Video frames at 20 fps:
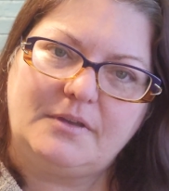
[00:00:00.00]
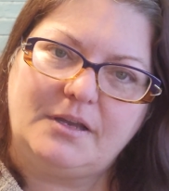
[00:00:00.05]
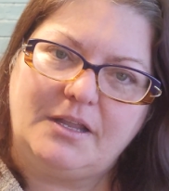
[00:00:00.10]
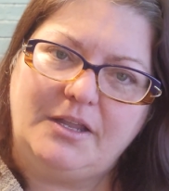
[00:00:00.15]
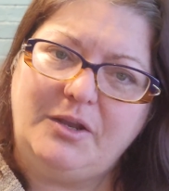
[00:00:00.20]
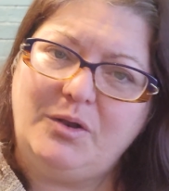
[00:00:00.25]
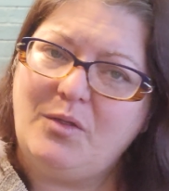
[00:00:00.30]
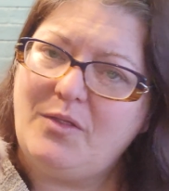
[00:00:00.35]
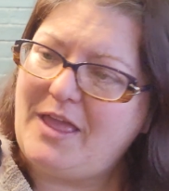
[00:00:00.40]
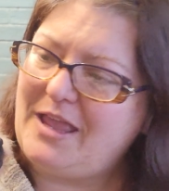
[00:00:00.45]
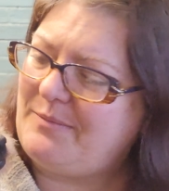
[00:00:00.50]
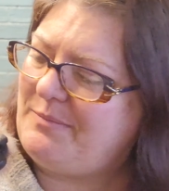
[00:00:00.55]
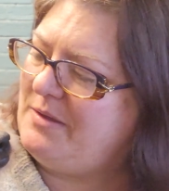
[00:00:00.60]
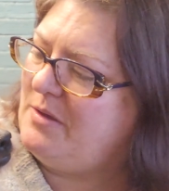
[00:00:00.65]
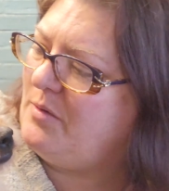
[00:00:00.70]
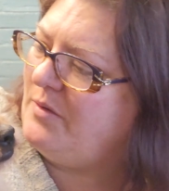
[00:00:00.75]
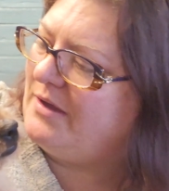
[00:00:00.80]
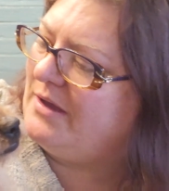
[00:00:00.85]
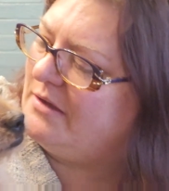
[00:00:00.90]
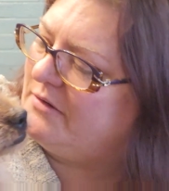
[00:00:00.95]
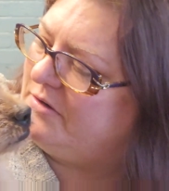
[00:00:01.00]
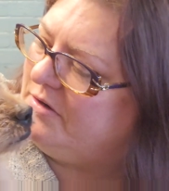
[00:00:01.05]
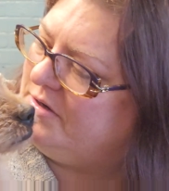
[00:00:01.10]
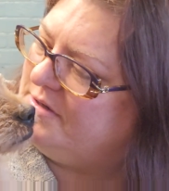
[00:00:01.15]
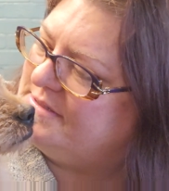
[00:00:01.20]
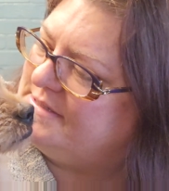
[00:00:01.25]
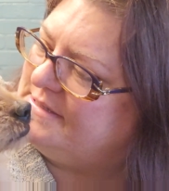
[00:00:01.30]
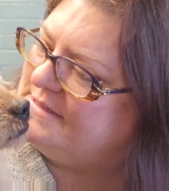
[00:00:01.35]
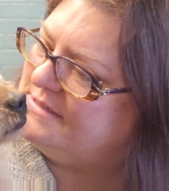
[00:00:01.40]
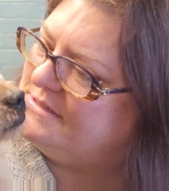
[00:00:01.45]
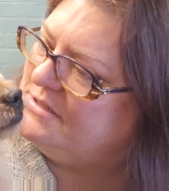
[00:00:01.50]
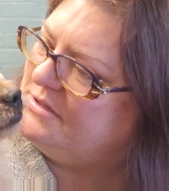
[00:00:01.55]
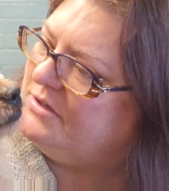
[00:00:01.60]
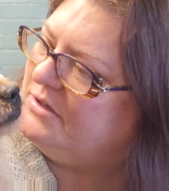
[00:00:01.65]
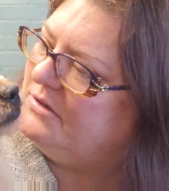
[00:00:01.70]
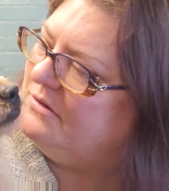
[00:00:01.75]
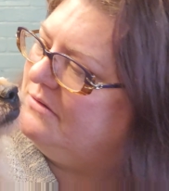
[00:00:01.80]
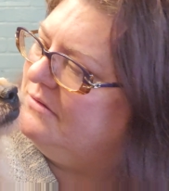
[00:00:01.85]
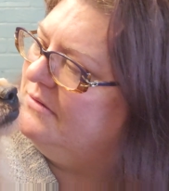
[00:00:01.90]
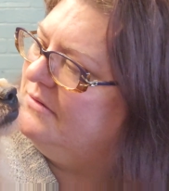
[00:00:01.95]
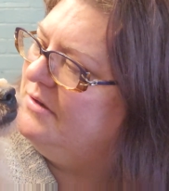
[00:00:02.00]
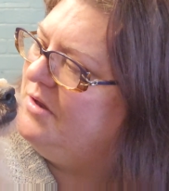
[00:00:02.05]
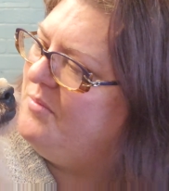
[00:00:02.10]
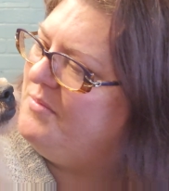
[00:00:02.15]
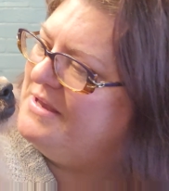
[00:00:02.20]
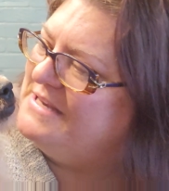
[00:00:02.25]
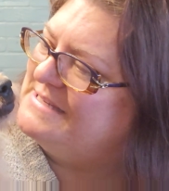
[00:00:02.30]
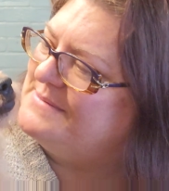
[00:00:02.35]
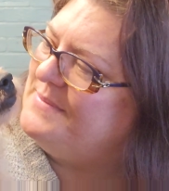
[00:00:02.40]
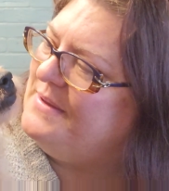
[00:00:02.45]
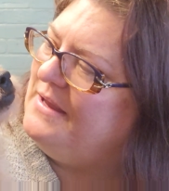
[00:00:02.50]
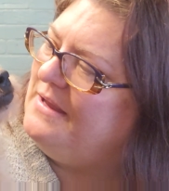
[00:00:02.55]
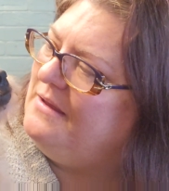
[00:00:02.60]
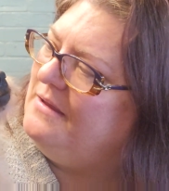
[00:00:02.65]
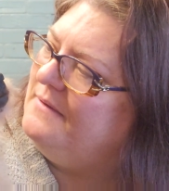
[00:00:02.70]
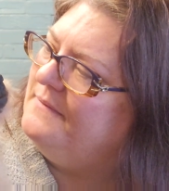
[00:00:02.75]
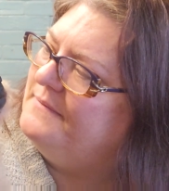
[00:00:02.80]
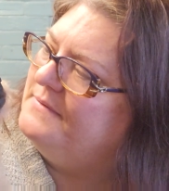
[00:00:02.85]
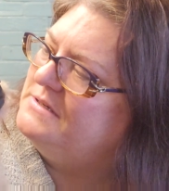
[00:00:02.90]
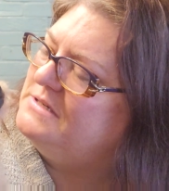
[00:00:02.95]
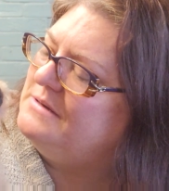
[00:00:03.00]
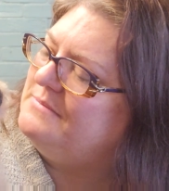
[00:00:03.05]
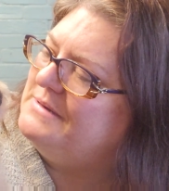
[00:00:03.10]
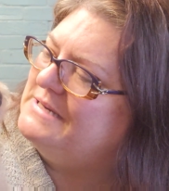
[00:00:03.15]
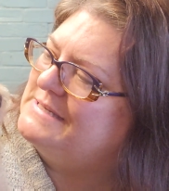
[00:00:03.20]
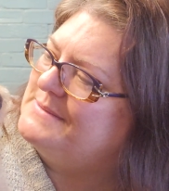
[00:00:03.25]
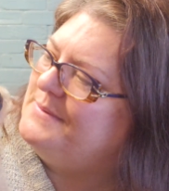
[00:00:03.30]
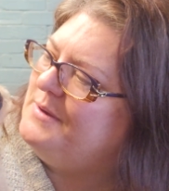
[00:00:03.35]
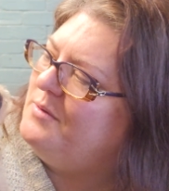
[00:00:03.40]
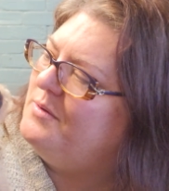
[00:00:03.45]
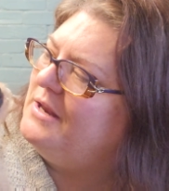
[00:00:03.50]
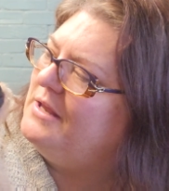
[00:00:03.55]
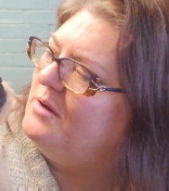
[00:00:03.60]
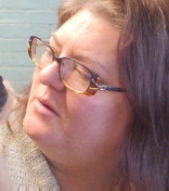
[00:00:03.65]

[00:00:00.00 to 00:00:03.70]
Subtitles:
You don't like me going on cruises, do you? You miss me? Do you miss me when I go